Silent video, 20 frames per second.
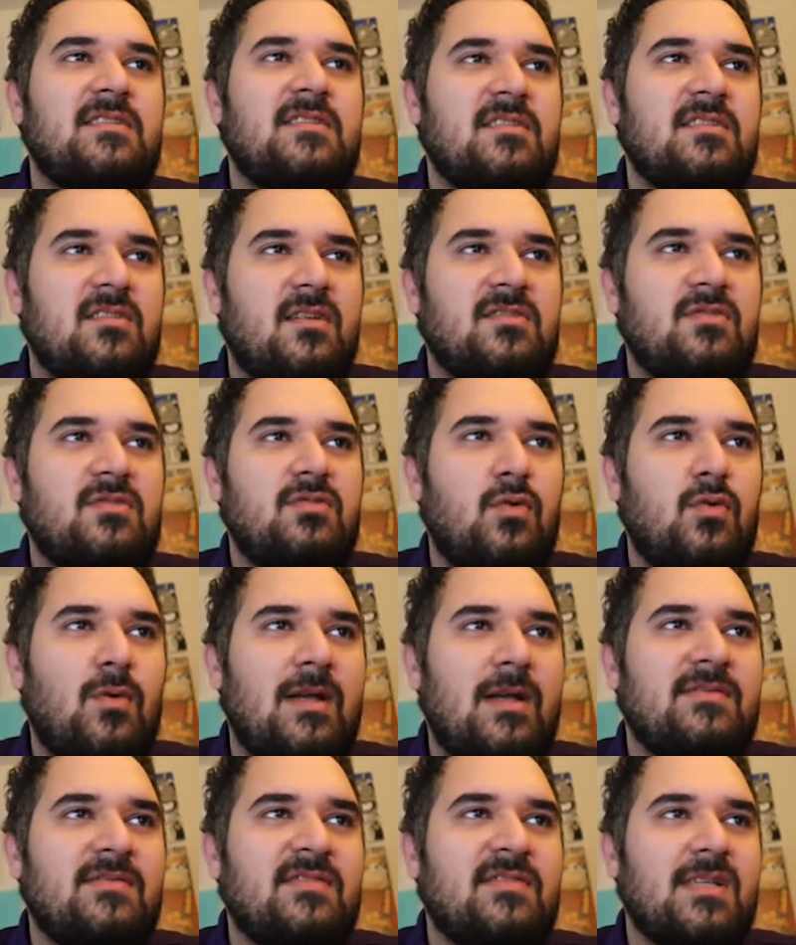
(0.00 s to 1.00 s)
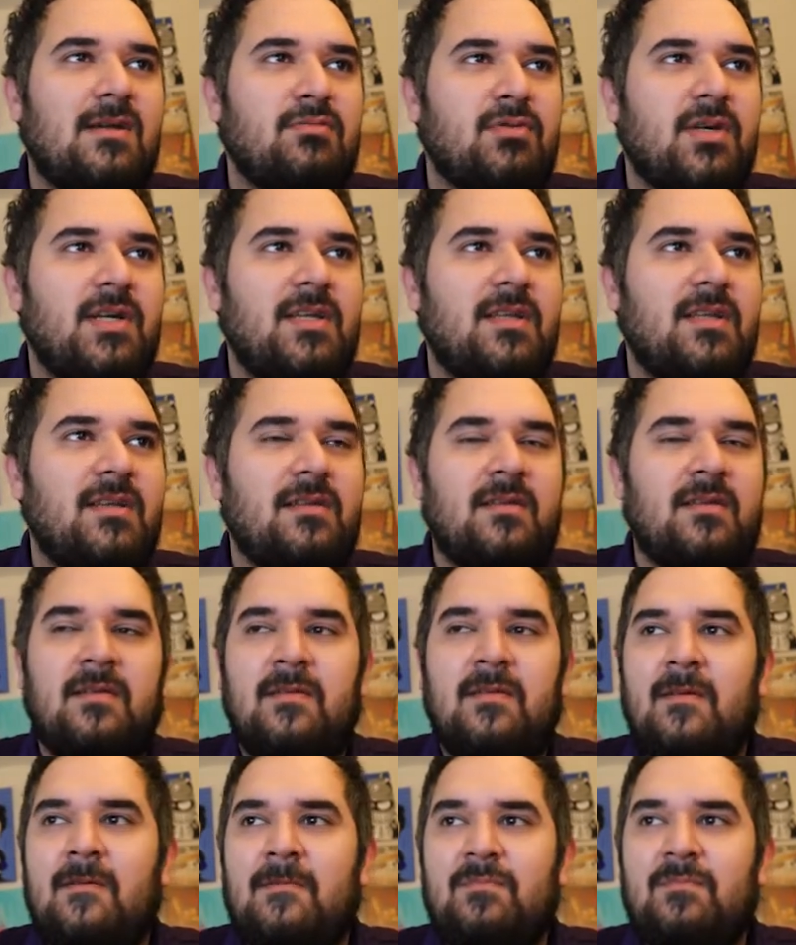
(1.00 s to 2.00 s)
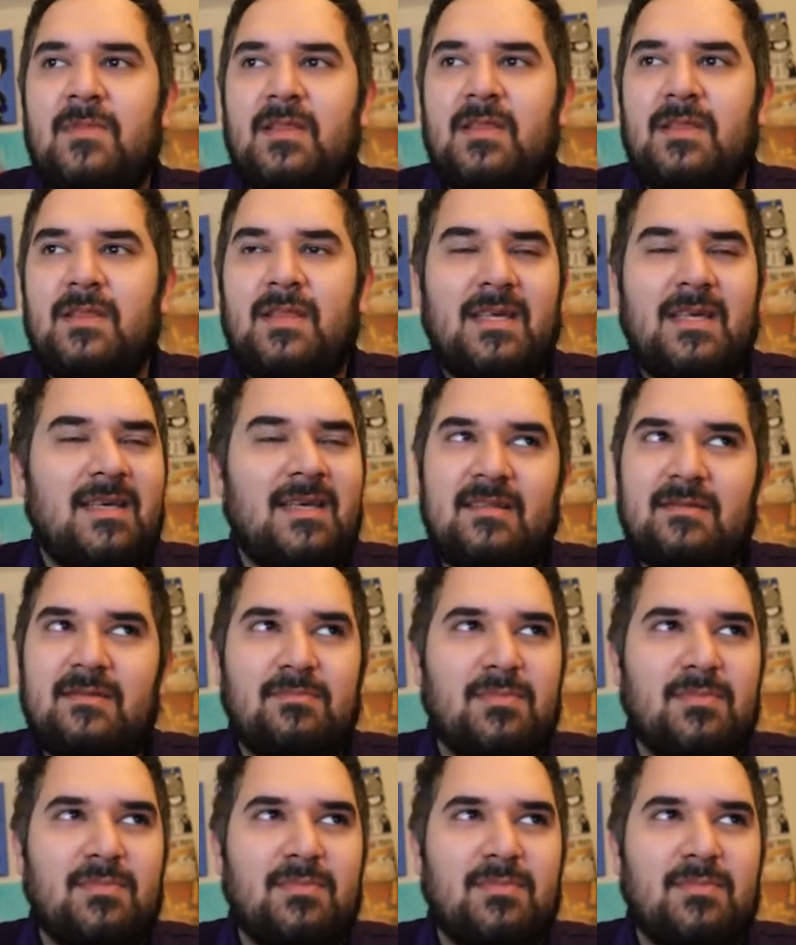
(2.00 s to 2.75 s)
is also a way of separating things,